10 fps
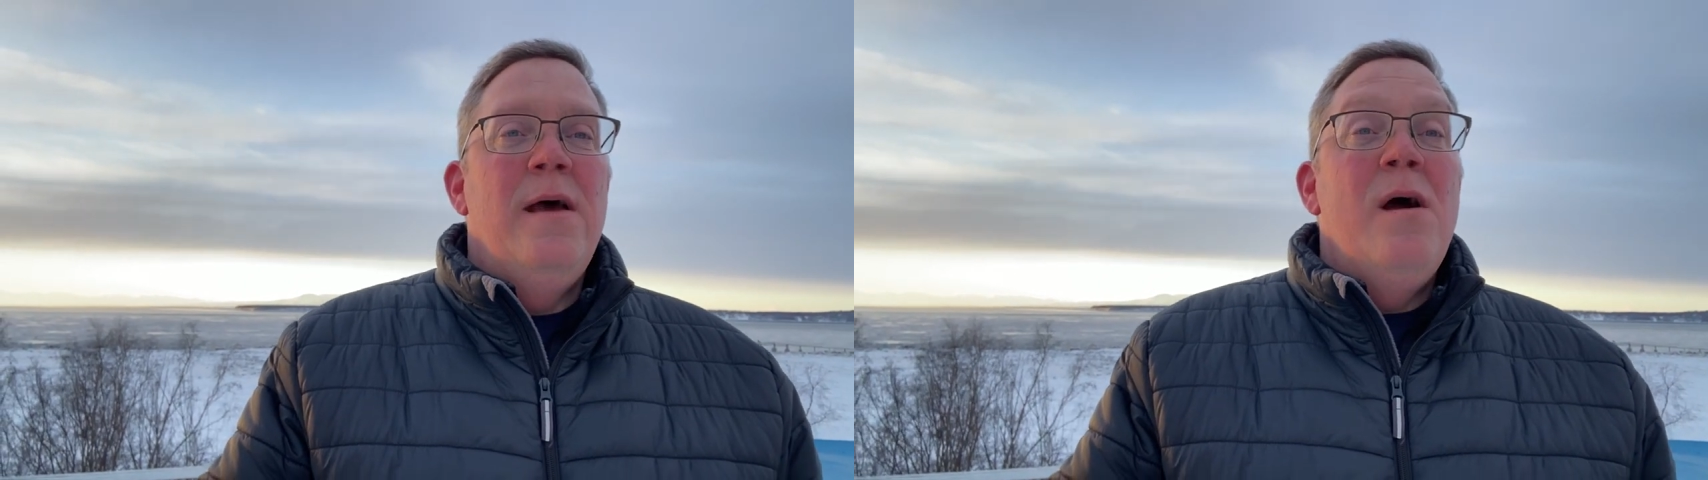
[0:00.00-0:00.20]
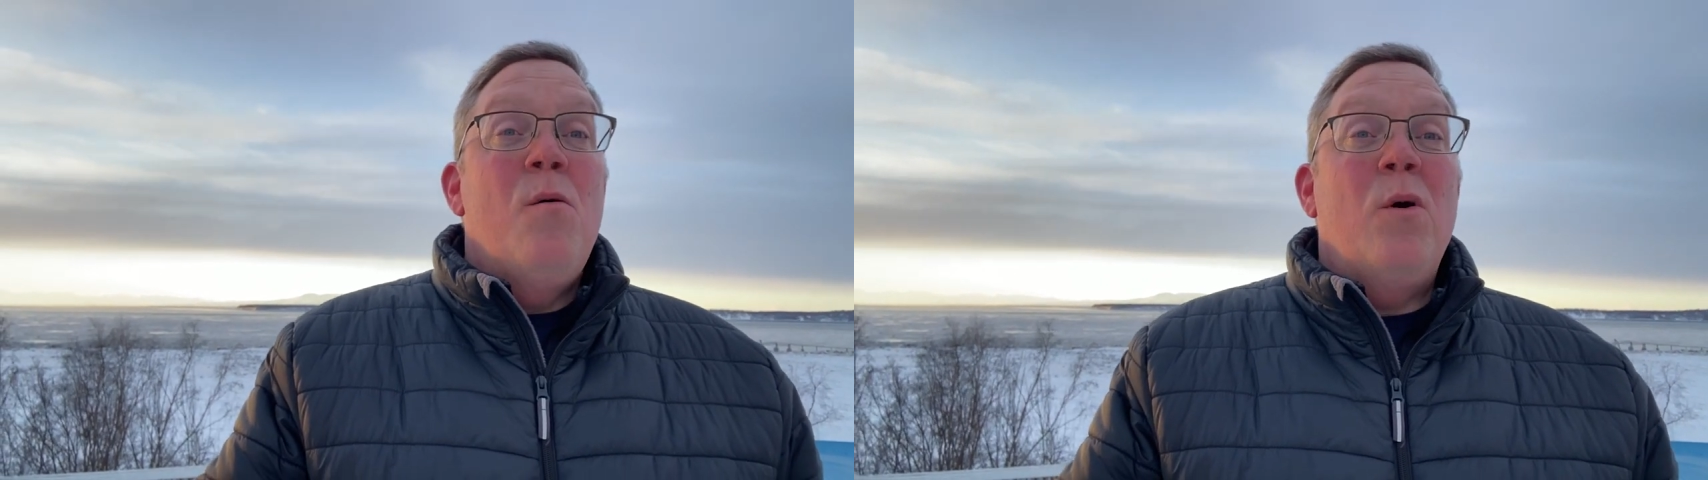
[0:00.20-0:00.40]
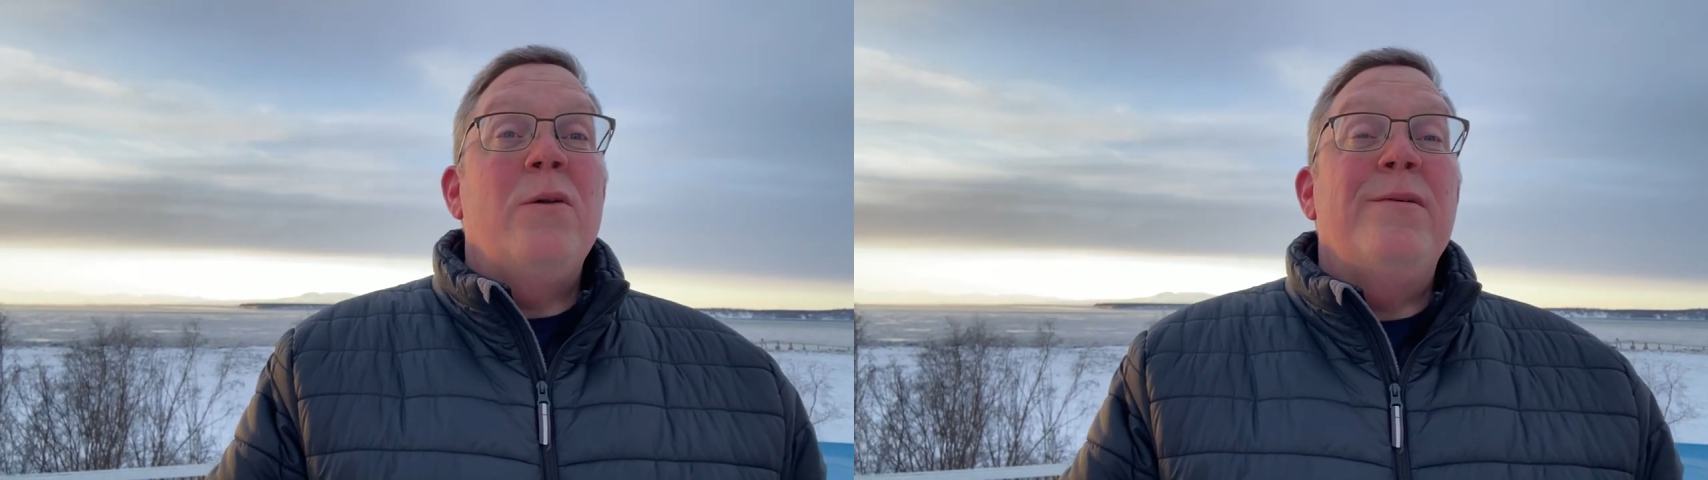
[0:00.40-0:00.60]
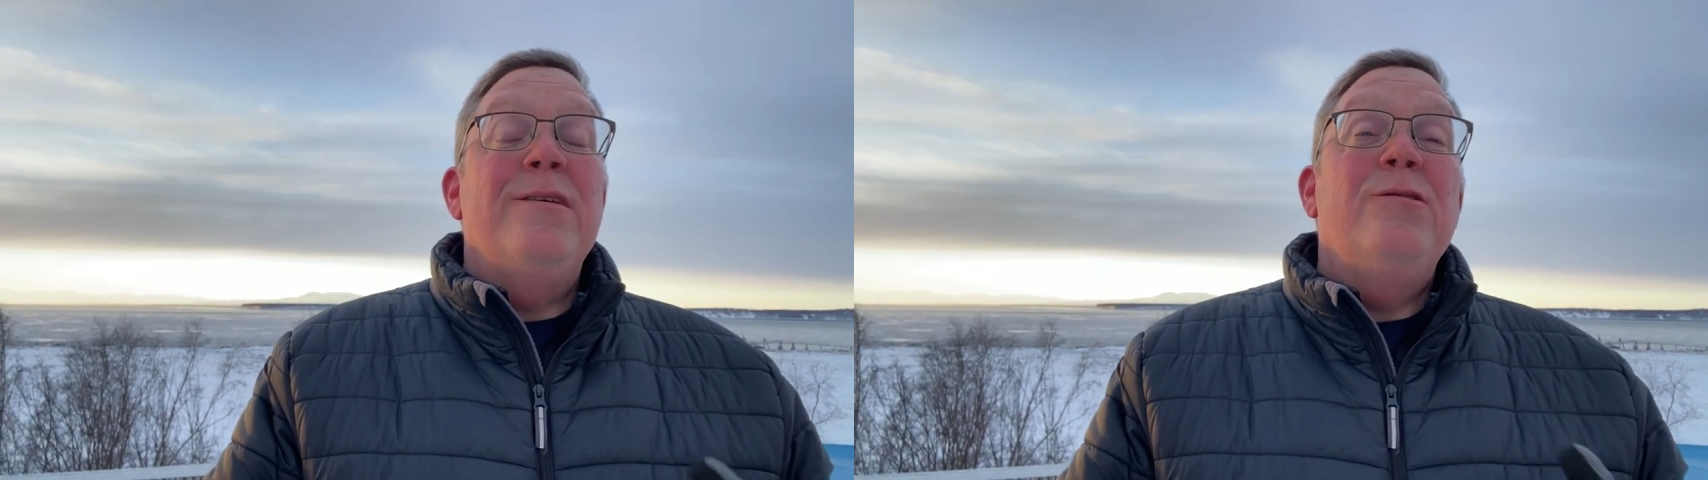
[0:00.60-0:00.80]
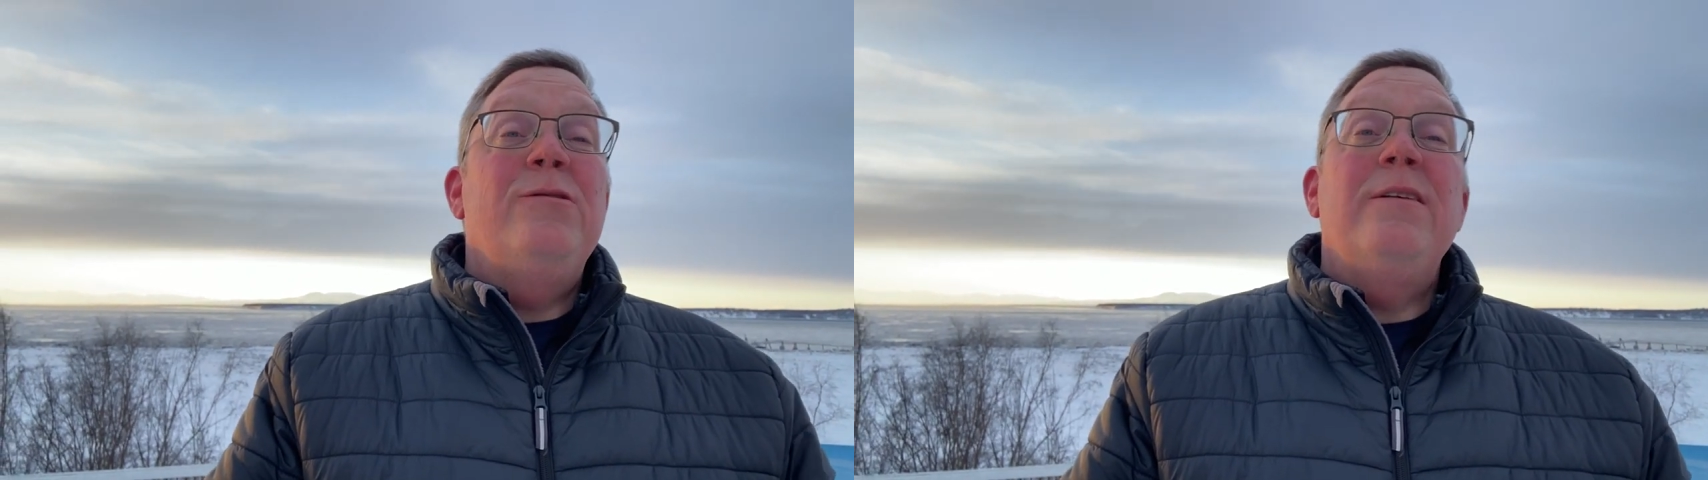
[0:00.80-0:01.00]
We're going to be
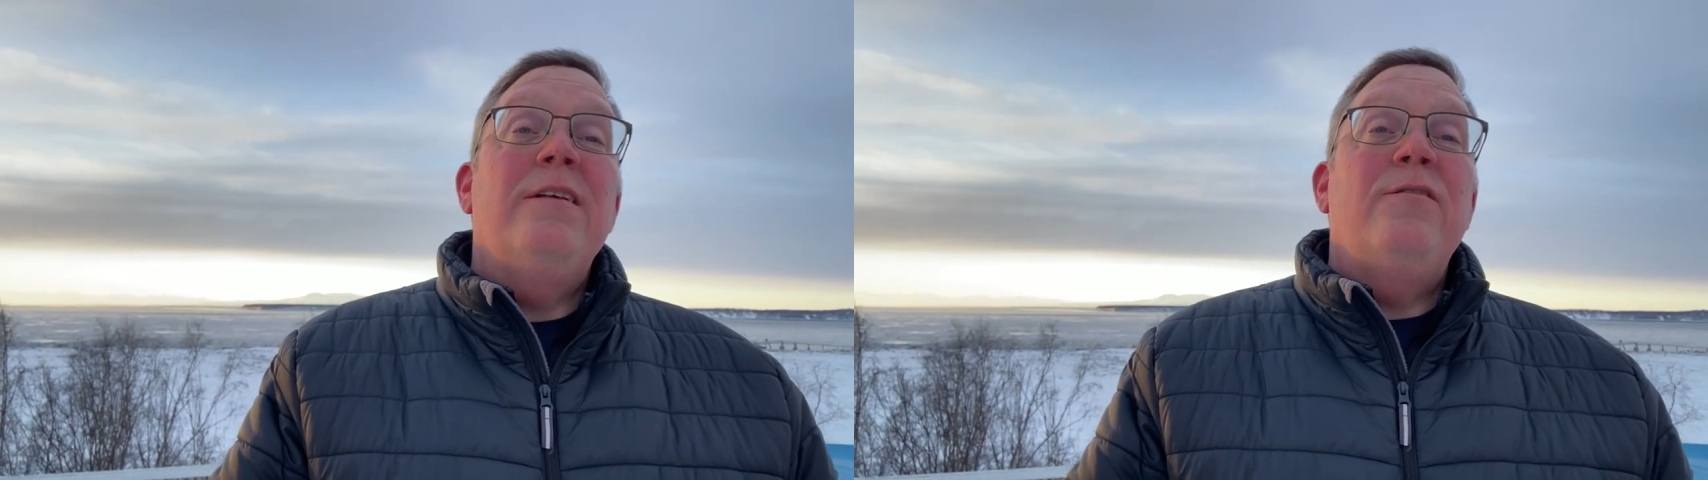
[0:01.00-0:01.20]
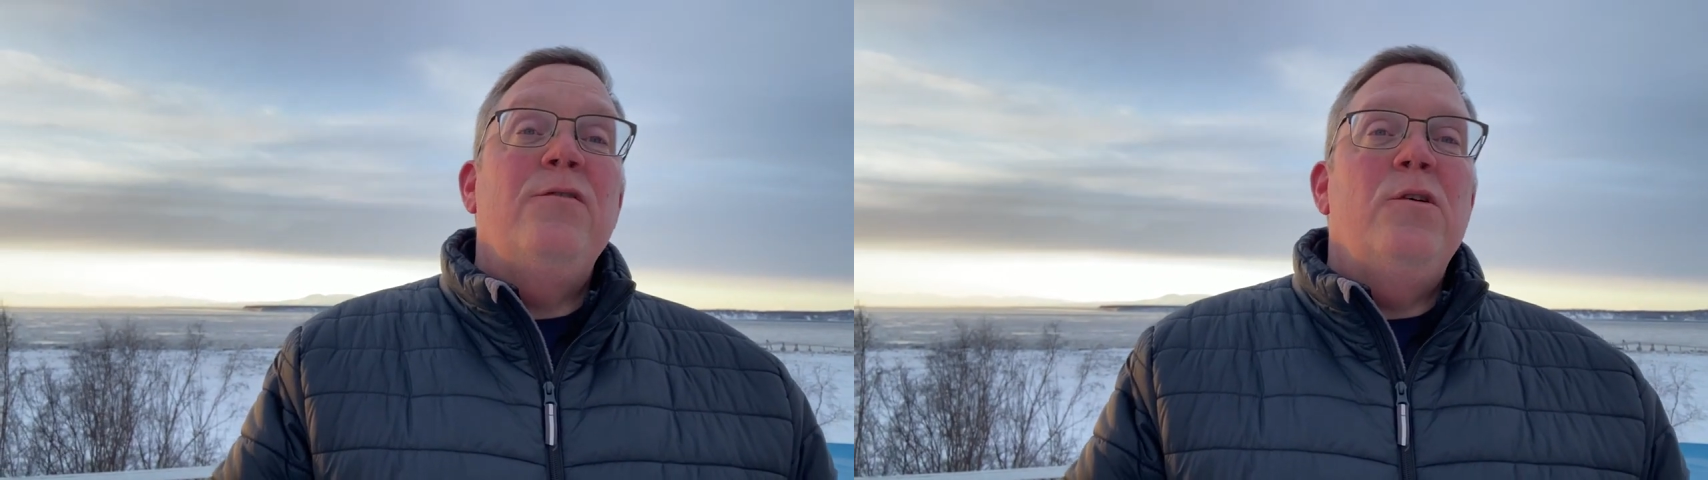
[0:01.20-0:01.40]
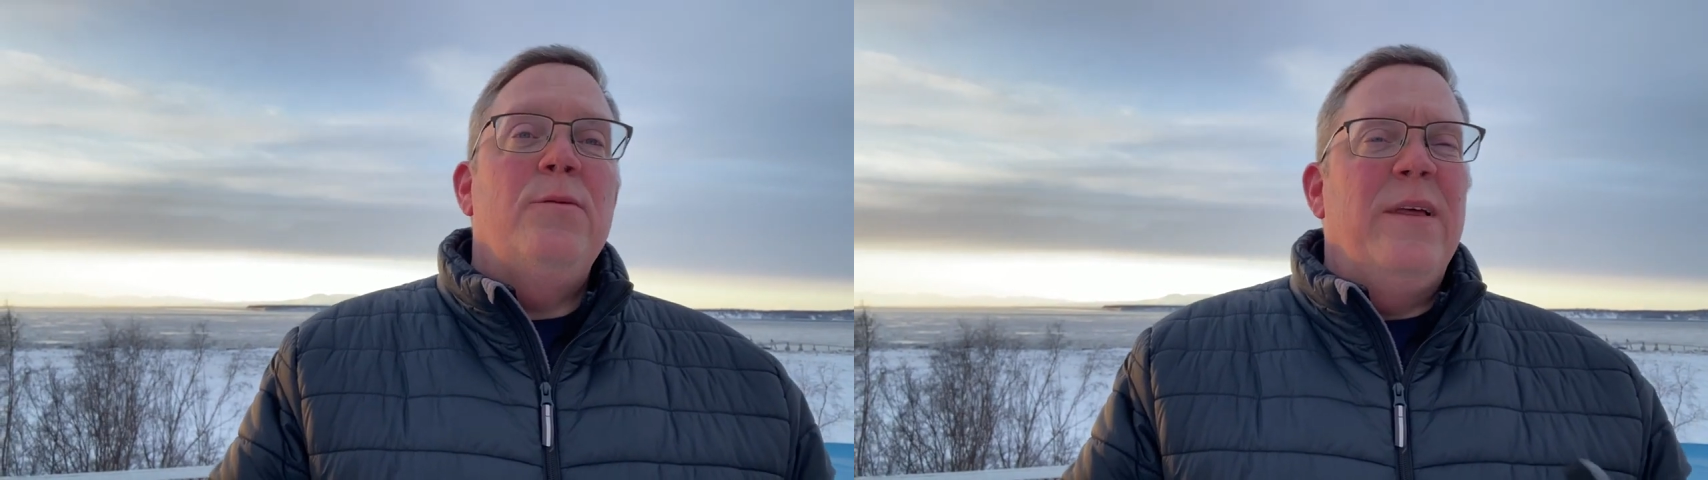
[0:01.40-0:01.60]
using this view to